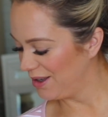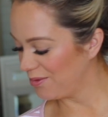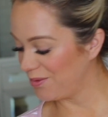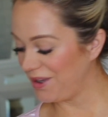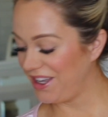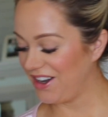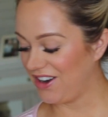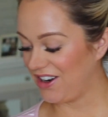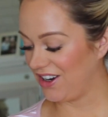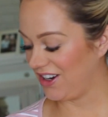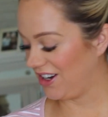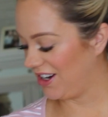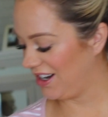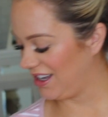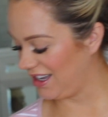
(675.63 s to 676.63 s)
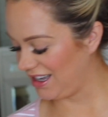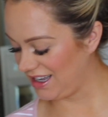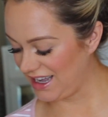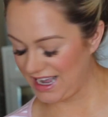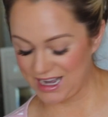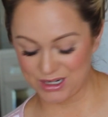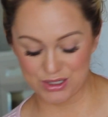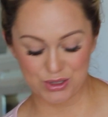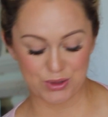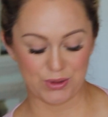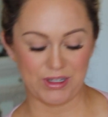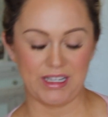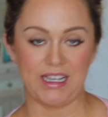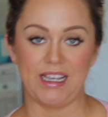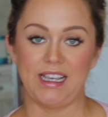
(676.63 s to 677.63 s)
We are
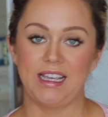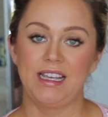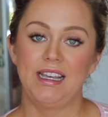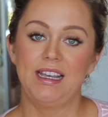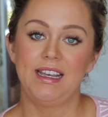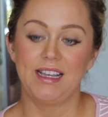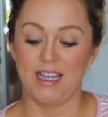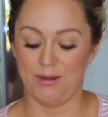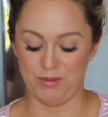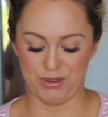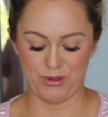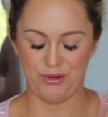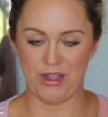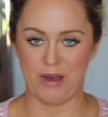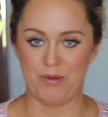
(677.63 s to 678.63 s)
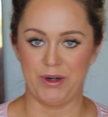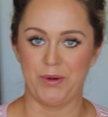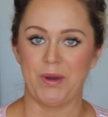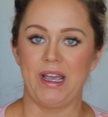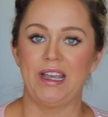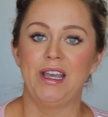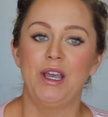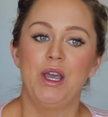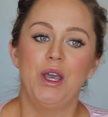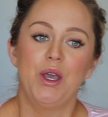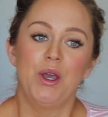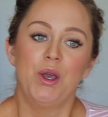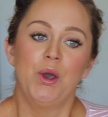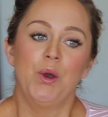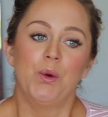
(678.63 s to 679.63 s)
actually, almost threw that one away.
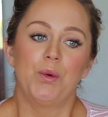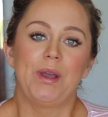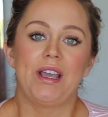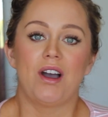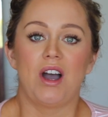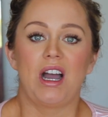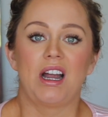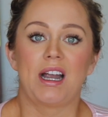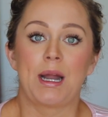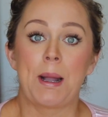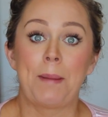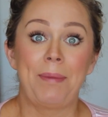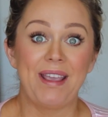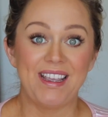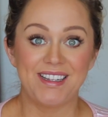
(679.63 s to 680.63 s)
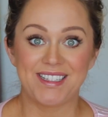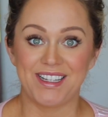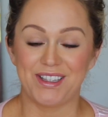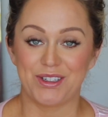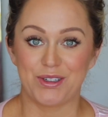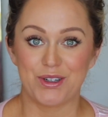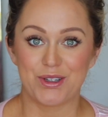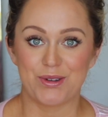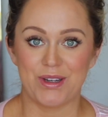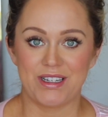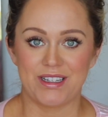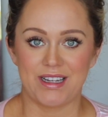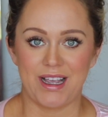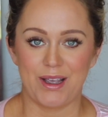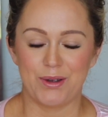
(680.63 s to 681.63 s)
We are painting the nursery
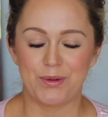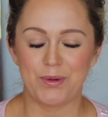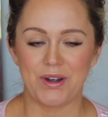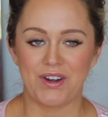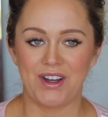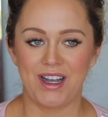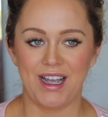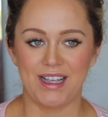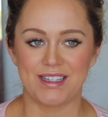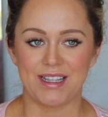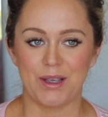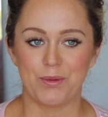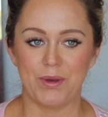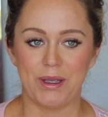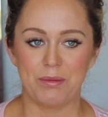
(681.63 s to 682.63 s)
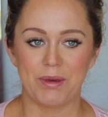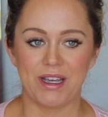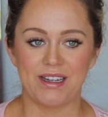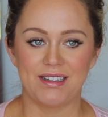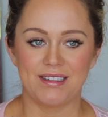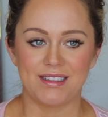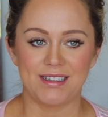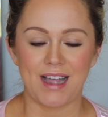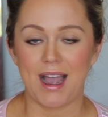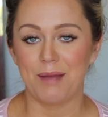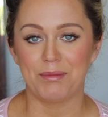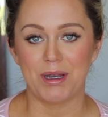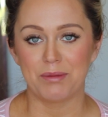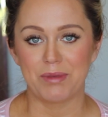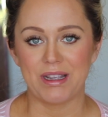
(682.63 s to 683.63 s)
today. Well, I say we, but
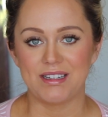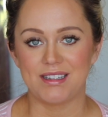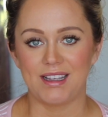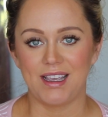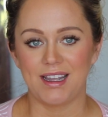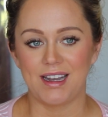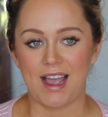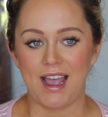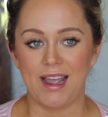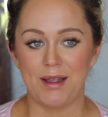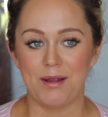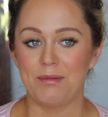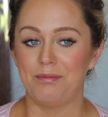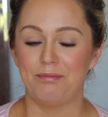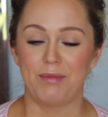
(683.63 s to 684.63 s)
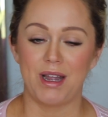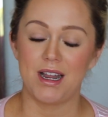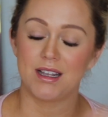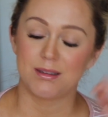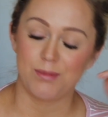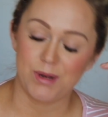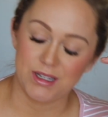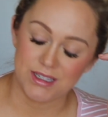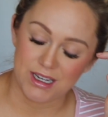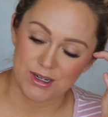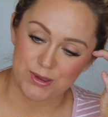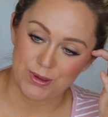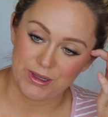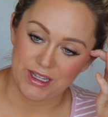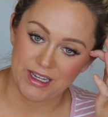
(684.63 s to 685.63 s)
I'm not painting it. My husband is
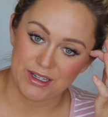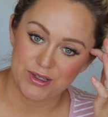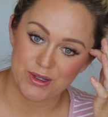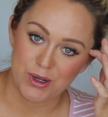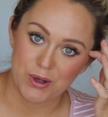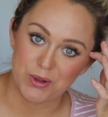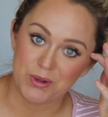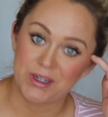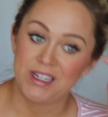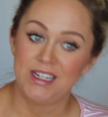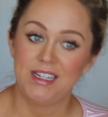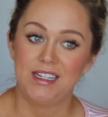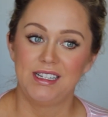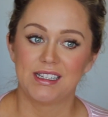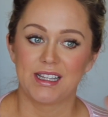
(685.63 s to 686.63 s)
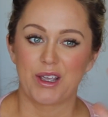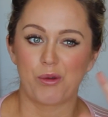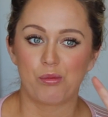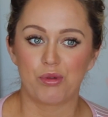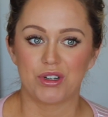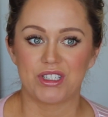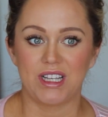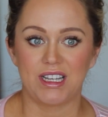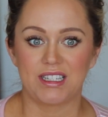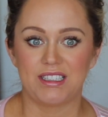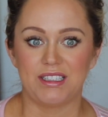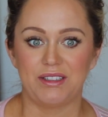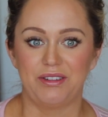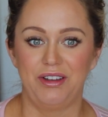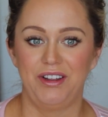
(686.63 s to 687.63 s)
actually like so like
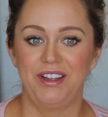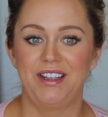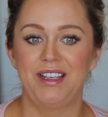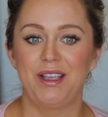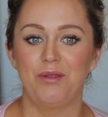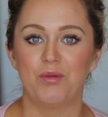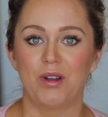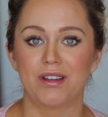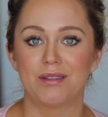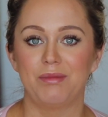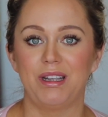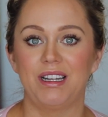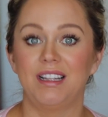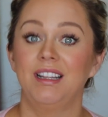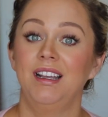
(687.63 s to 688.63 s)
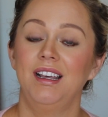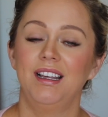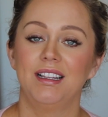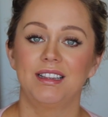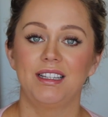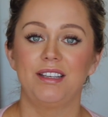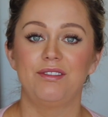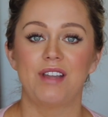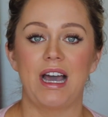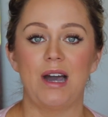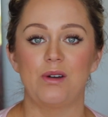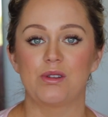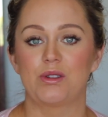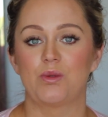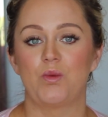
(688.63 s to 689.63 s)
protective. He wants me to leave the
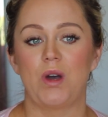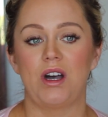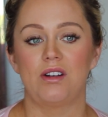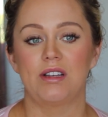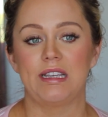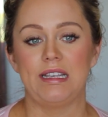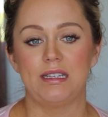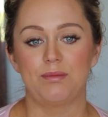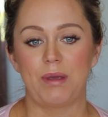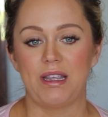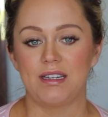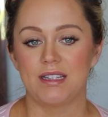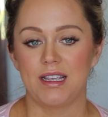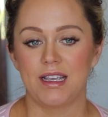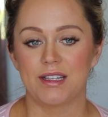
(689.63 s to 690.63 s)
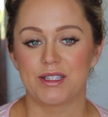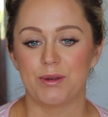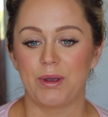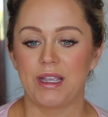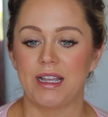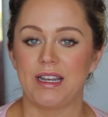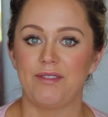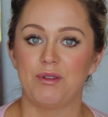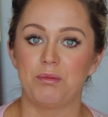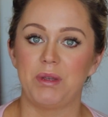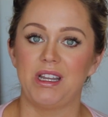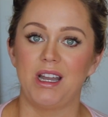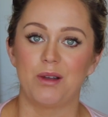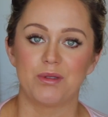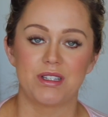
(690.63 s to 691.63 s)
house while he's painting it, so I can't even
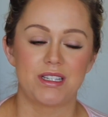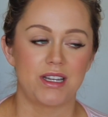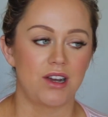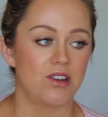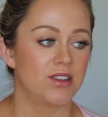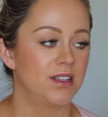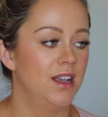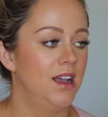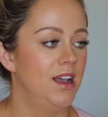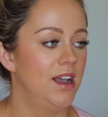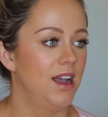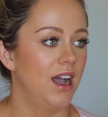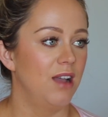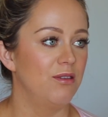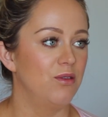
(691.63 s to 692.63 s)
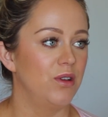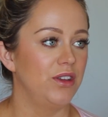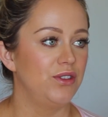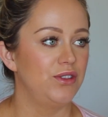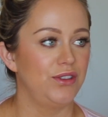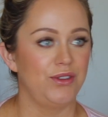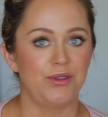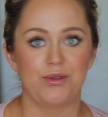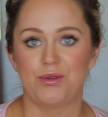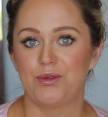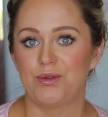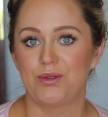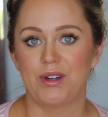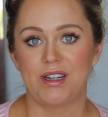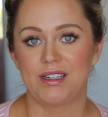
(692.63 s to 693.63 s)
be downstairs. I'm going
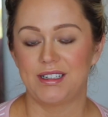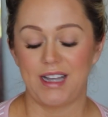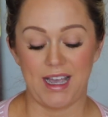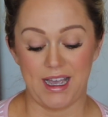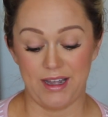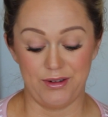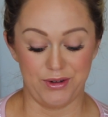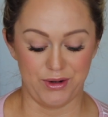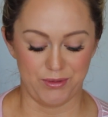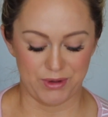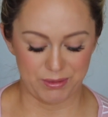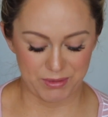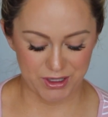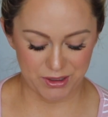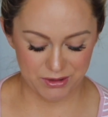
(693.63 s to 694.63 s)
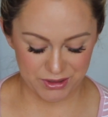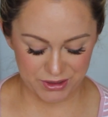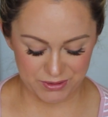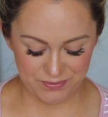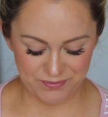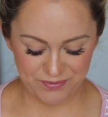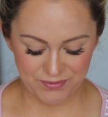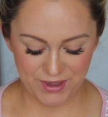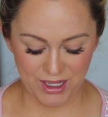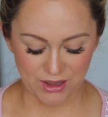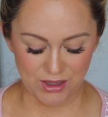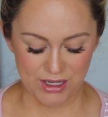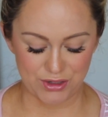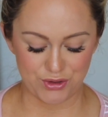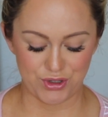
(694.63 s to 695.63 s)
to, I don't know what I'm gonna go do. Get
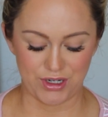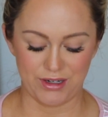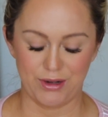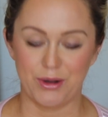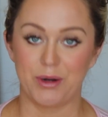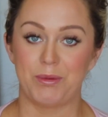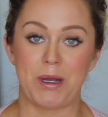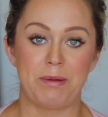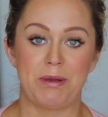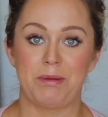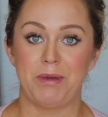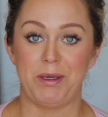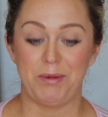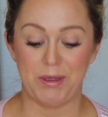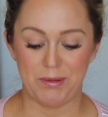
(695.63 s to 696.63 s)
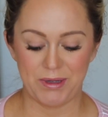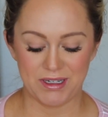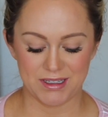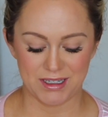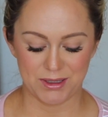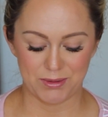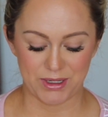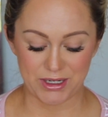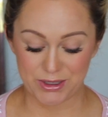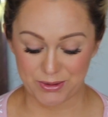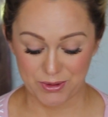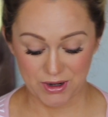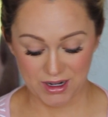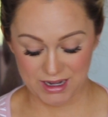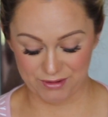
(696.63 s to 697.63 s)
lunch and go to buy my baby because that's what I
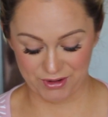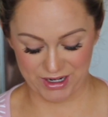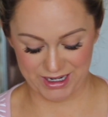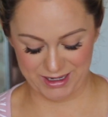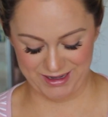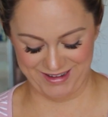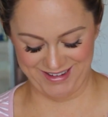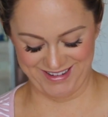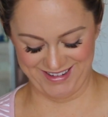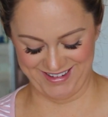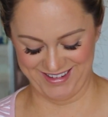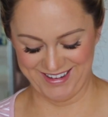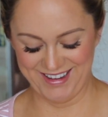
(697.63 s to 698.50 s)
do every day.